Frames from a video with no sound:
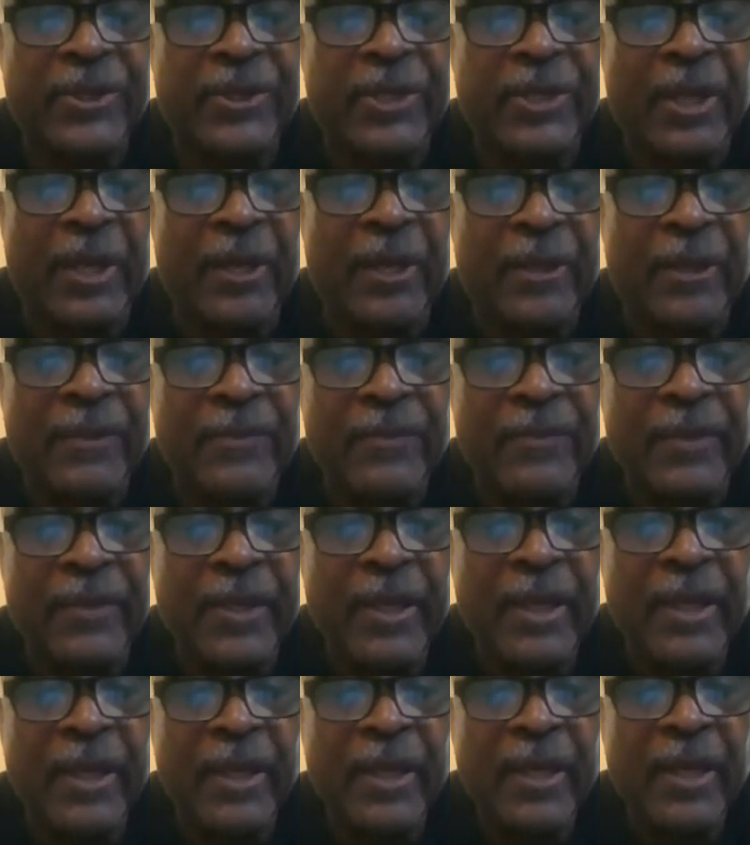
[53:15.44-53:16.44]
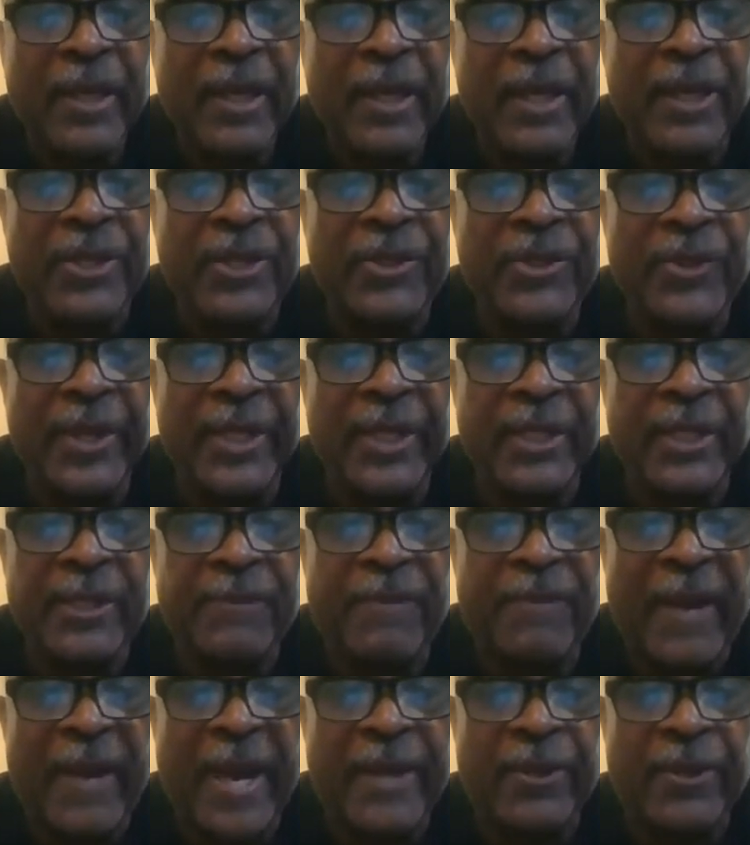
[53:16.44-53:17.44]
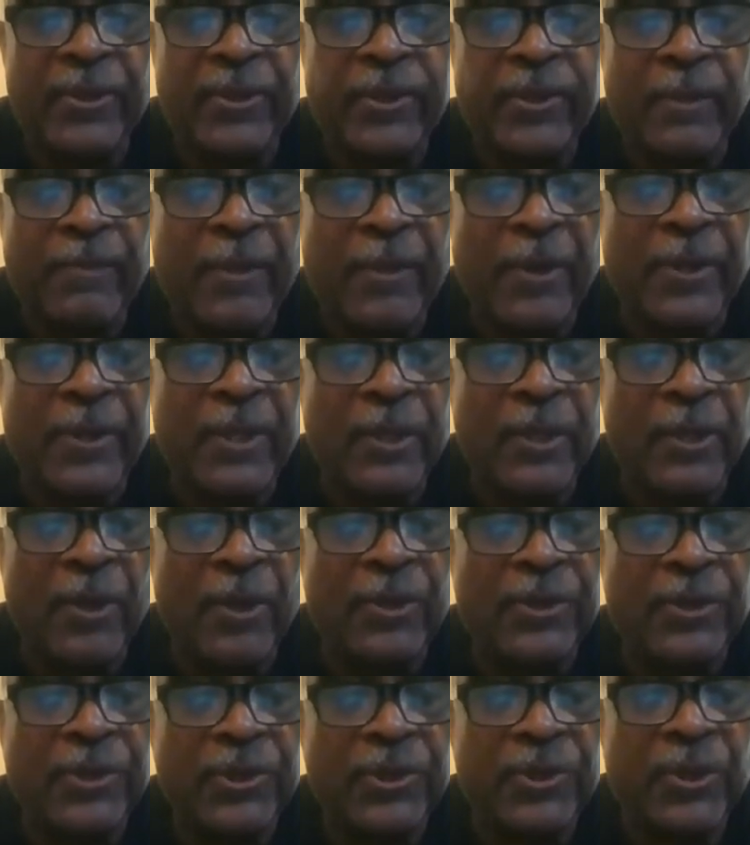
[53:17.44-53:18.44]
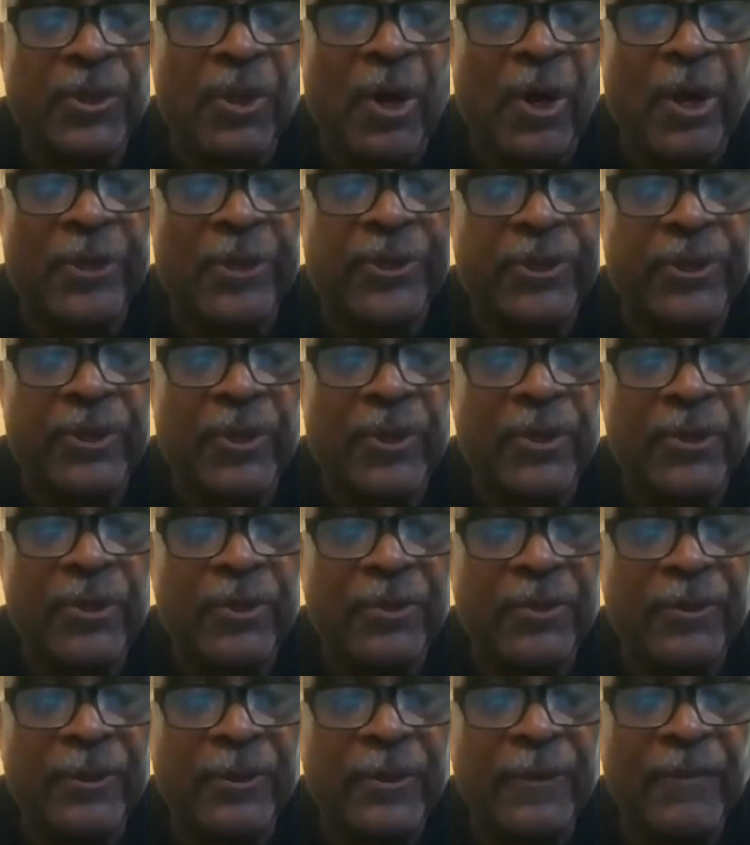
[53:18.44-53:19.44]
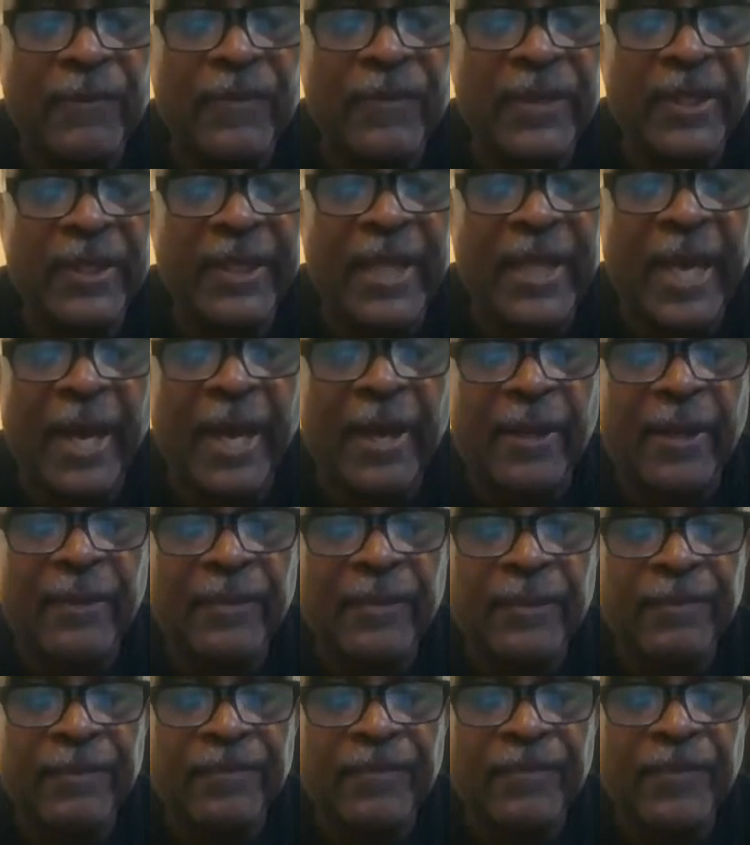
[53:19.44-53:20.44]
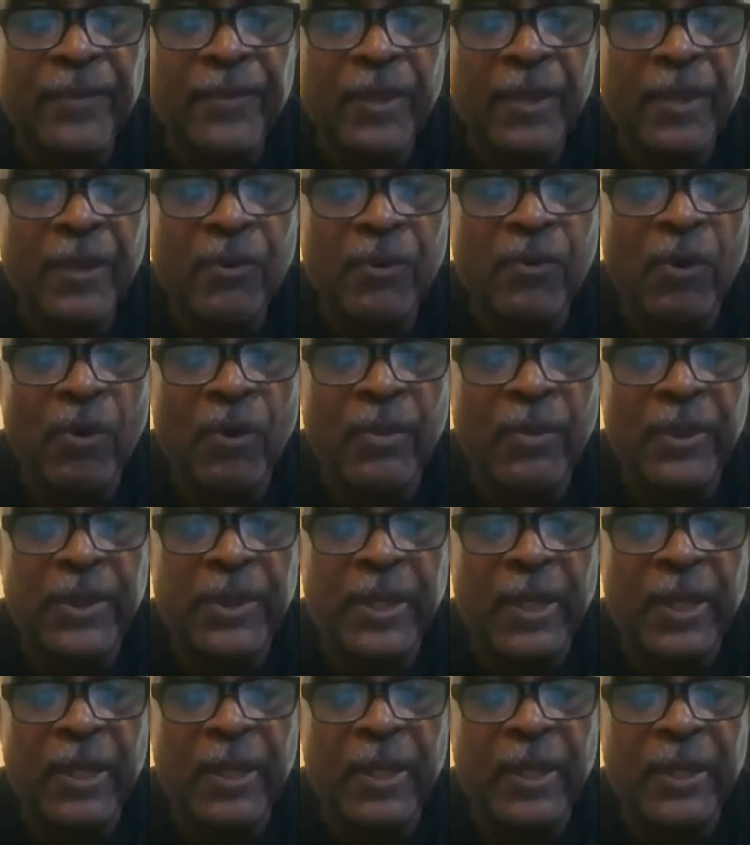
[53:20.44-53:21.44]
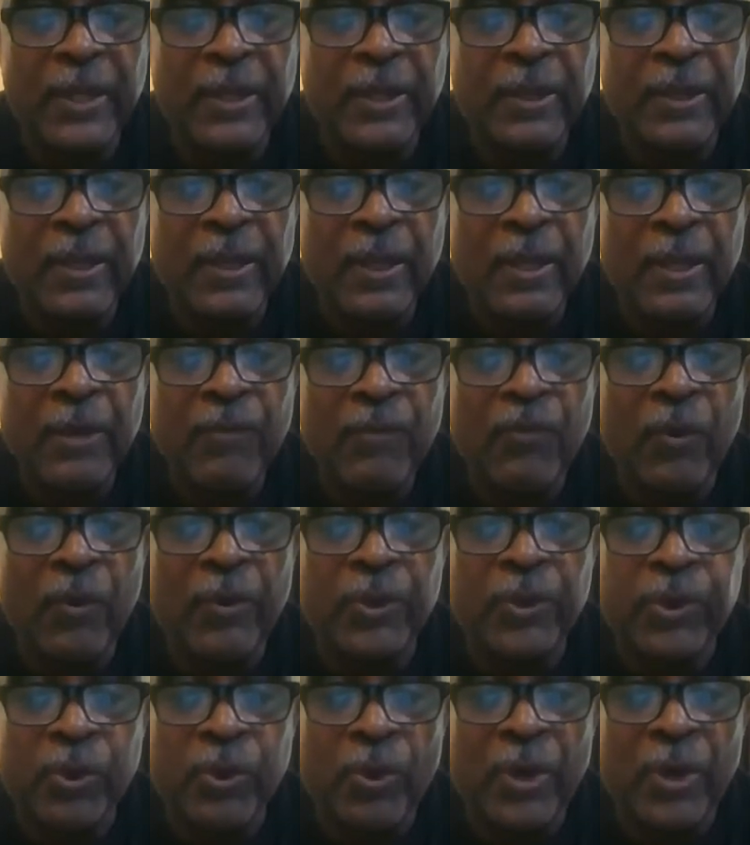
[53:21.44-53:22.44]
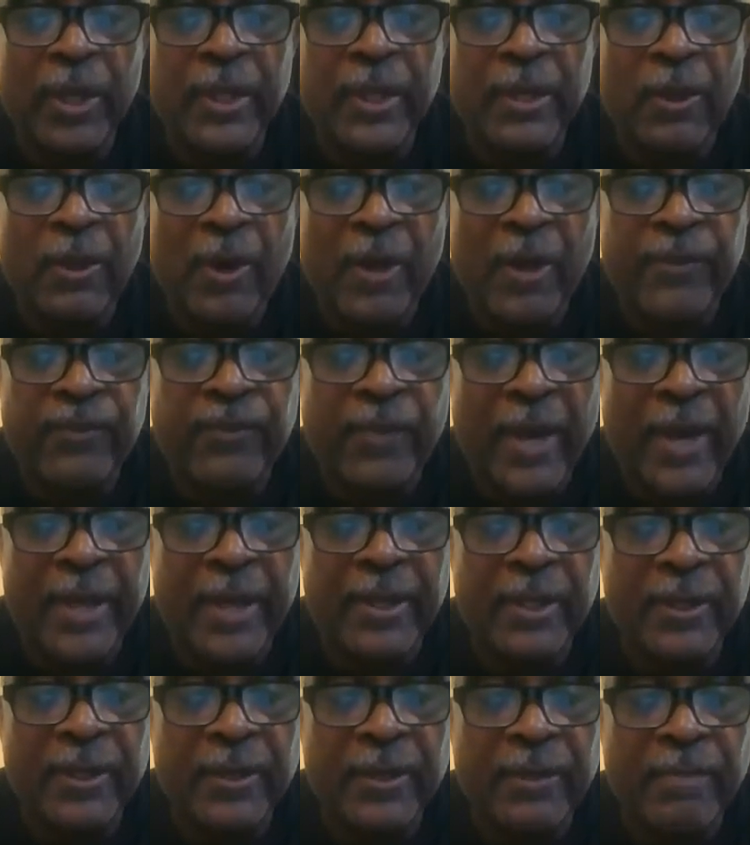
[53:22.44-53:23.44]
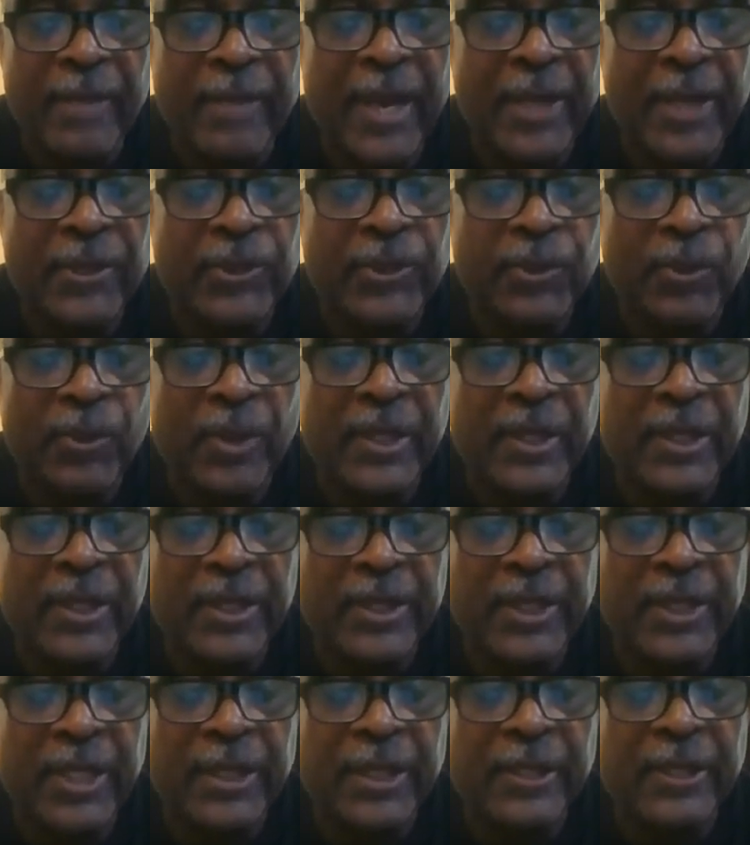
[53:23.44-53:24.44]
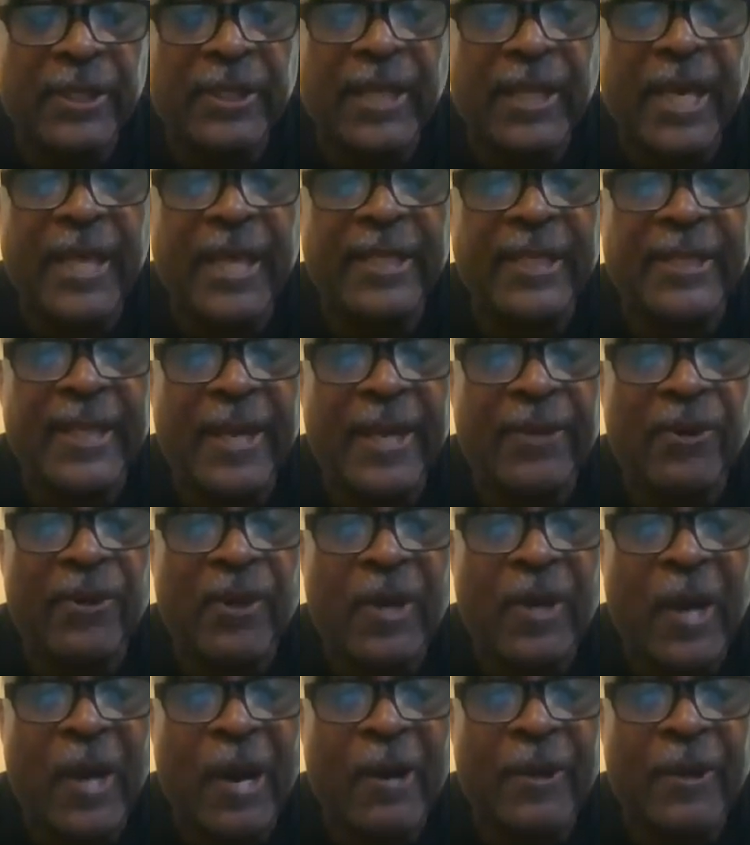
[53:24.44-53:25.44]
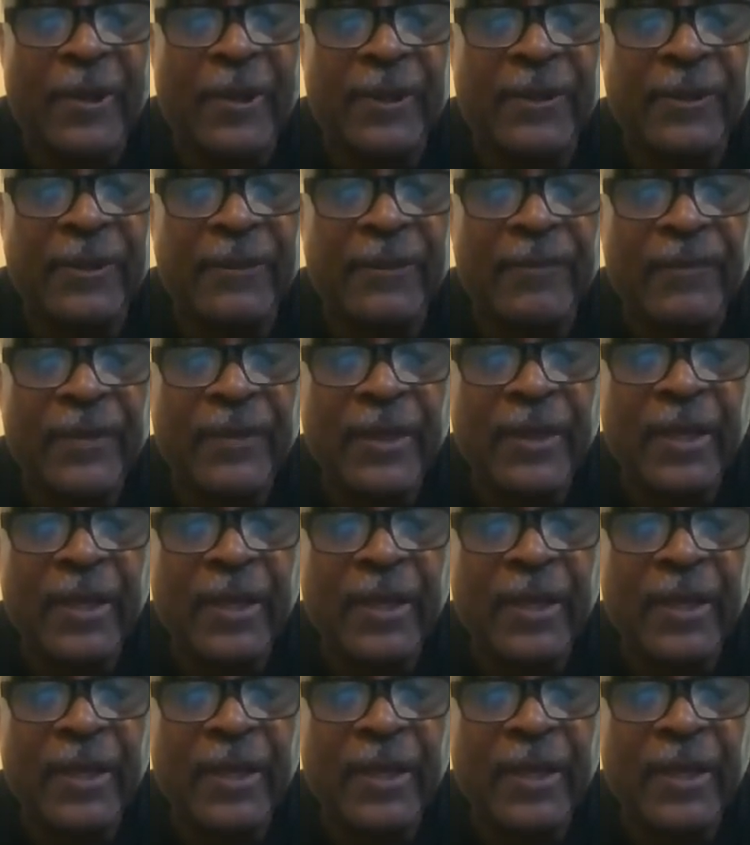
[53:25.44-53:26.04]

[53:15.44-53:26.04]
tongue. He treated spinal tuberculosis, gallstones, gout, rheumatoid arthritis, mastoid diseases, and dental caries.